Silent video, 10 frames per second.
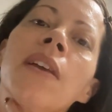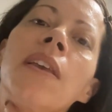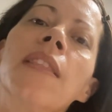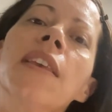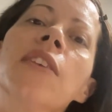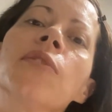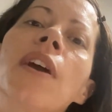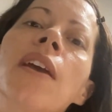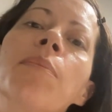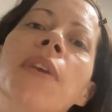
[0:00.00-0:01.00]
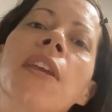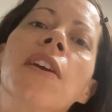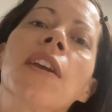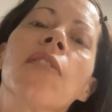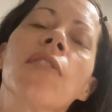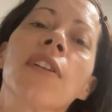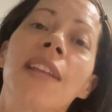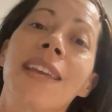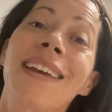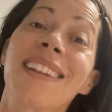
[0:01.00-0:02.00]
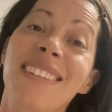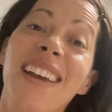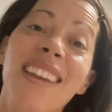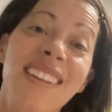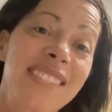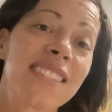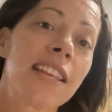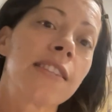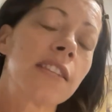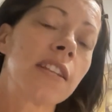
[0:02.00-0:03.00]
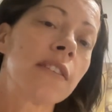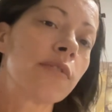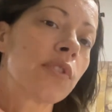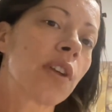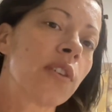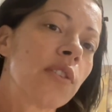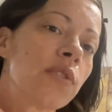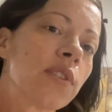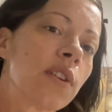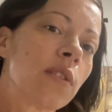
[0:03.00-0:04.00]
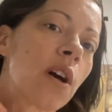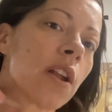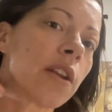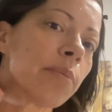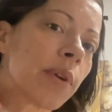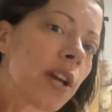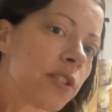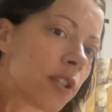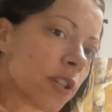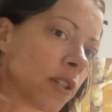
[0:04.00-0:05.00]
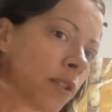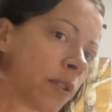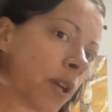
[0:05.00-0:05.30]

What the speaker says: Again, these right up here get really kind of tight and sensitive, so I'm not using a lot of pressure.